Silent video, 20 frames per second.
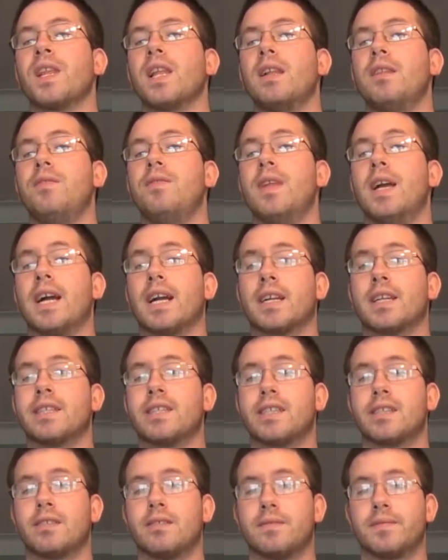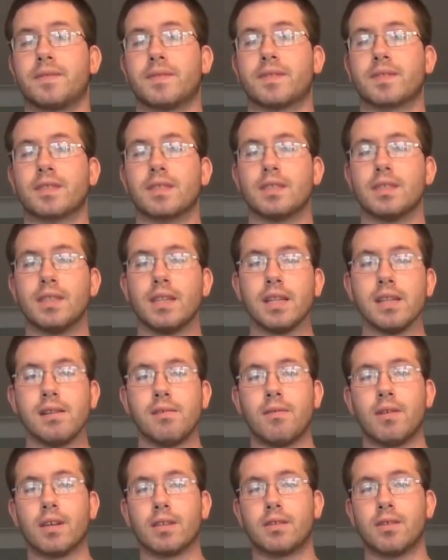Next I
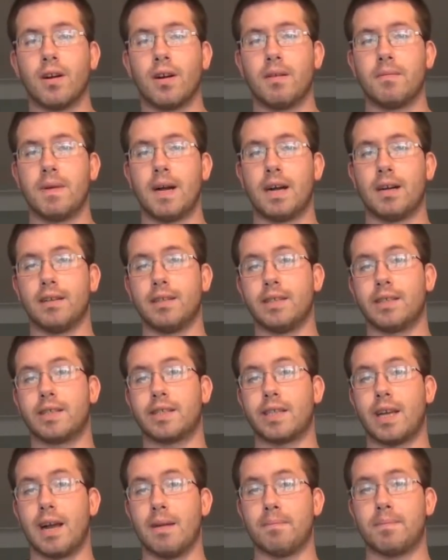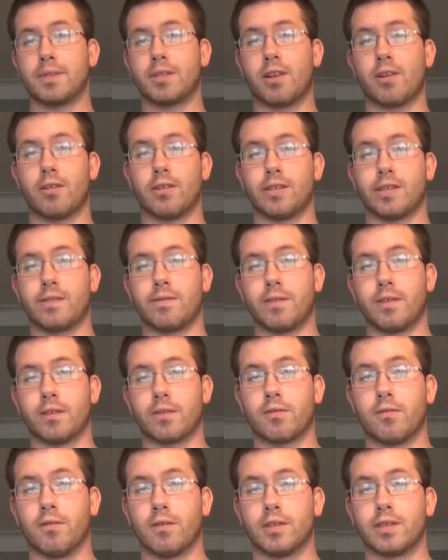want to talk about is temperatures for your
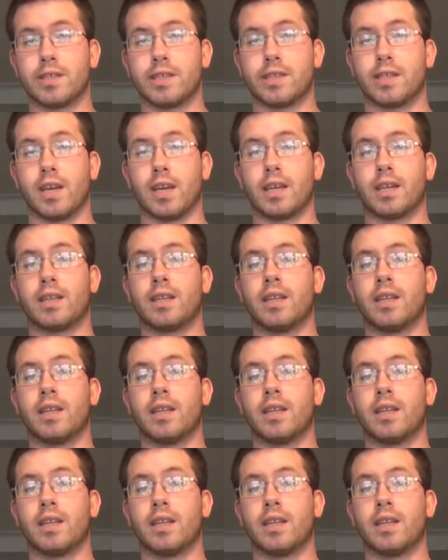corn snake.